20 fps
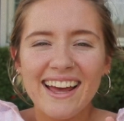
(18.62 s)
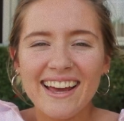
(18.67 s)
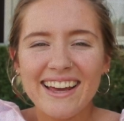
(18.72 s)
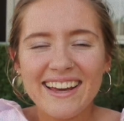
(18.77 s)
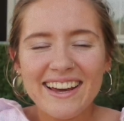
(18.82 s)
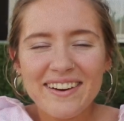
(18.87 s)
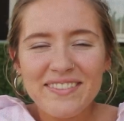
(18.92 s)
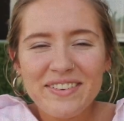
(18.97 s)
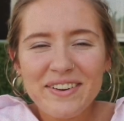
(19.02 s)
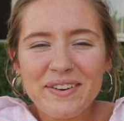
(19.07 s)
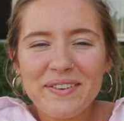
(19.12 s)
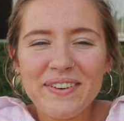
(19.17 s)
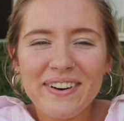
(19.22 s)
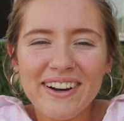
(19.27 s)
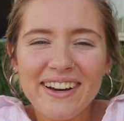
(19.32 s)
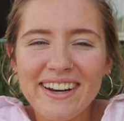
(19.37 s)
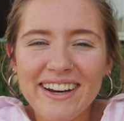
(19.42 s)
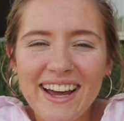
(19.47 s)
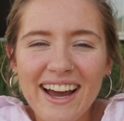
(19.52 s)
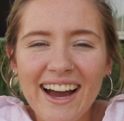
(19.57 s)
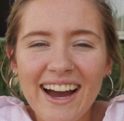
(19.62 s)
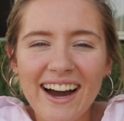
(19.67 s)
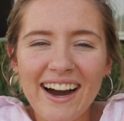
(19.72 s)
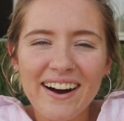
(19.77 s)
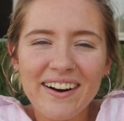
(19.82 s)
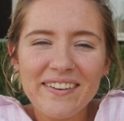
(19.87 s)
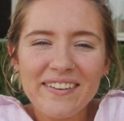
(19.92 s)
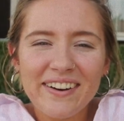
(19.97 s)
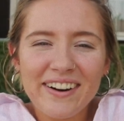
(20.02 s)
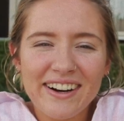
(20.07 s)
Hey everyone,
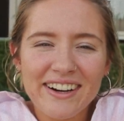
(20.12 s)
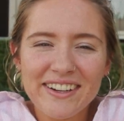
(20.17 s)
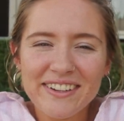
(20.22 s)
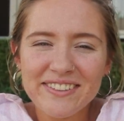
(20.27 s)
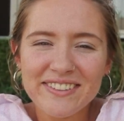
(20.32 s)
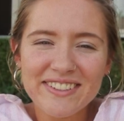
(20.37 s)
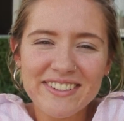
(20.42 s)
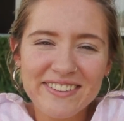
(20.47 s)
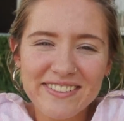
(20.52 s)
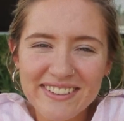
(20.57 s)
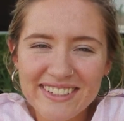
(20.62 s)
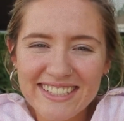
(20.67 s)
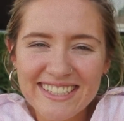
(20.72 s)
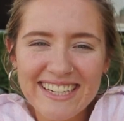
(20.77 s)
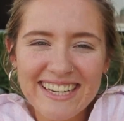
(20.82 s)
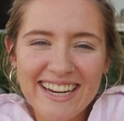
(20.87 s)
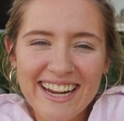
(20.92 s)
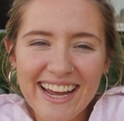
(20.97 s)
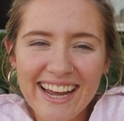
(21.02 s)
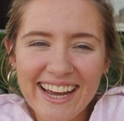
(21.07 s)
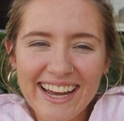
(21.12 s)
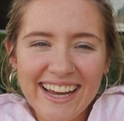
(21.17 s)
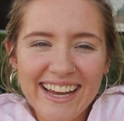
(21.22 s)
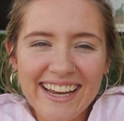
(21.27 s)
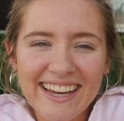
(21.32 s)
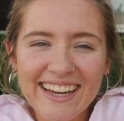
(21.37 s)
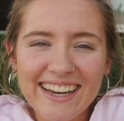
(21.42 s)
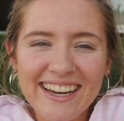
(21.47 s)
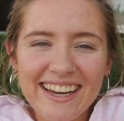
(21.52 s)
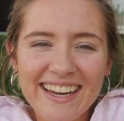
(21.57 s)
how are you doing
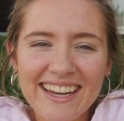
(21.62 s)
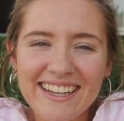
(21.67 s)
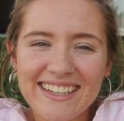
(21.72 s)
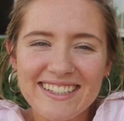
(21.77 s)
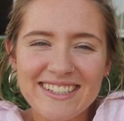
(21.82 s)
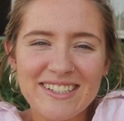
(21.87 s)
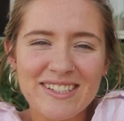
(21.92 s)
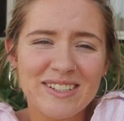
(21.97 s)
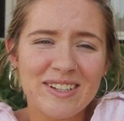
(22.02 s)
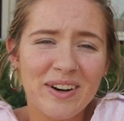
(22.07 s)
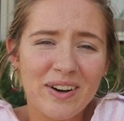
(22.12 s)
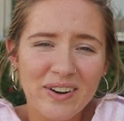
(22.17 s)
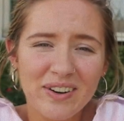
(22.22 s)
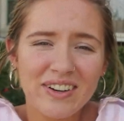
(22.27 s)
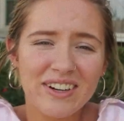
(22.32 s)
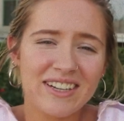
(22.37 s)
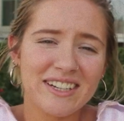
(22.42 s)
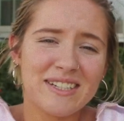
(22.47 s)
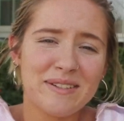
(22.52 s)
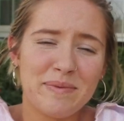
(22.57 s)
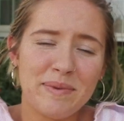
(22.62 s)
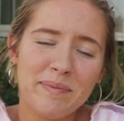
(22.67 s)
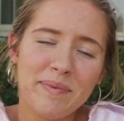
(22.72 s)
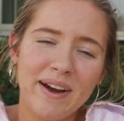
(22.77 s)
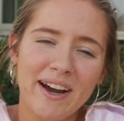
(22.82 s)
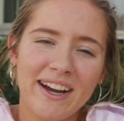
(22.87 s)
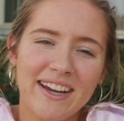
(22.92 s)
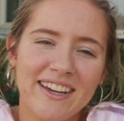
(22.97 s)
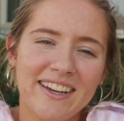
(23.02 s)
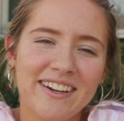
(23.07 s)
today? It's so good to be
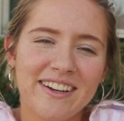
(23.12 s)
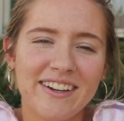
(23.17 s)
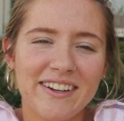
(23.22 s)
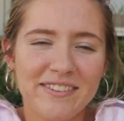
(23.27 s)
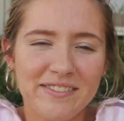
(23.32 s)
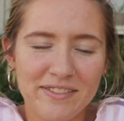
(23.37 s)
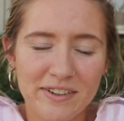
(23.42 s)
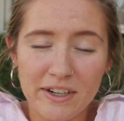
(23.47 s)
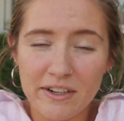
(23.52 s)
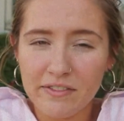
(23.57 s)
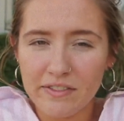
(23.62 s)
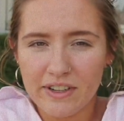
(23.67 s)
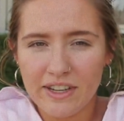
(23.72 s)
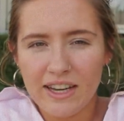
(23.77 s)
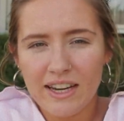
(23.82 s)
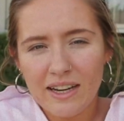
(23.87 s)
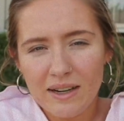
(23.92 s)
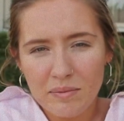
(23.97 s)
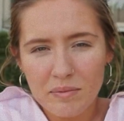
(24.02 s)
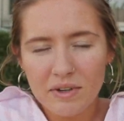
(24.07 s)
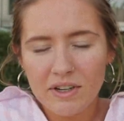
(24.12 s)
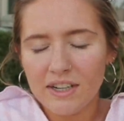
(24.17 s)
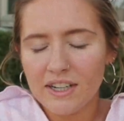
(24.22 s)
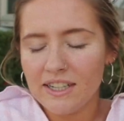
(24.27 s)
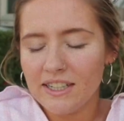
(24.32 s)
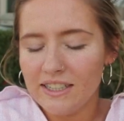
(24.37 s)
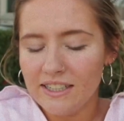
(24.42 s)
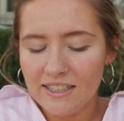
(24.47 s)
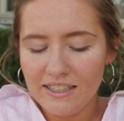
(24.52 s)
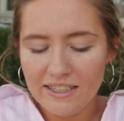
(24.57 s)
back here in front of the
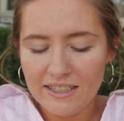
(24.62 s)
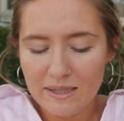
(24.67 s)
camera.